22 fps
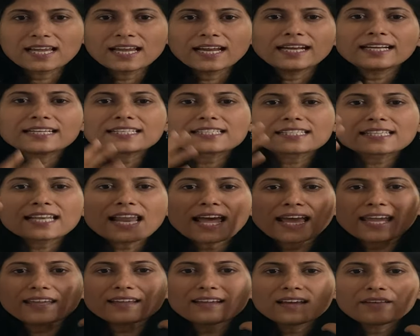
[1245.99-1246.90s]
It's
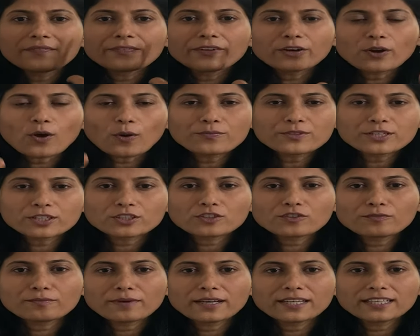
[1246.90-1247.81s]
like that object
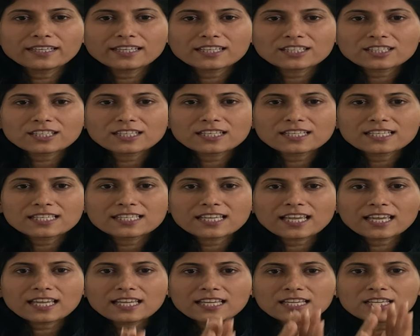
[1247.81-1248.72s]
of meditation is
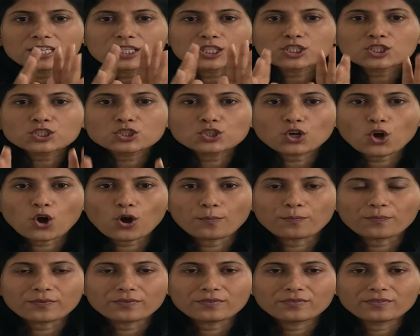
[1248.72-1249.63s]
saying,
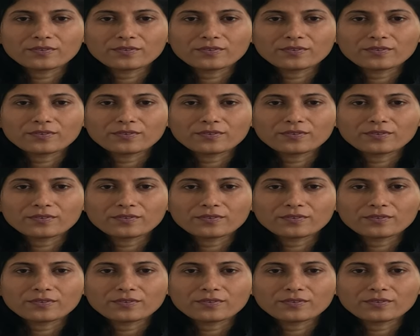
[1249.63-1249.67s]
stop.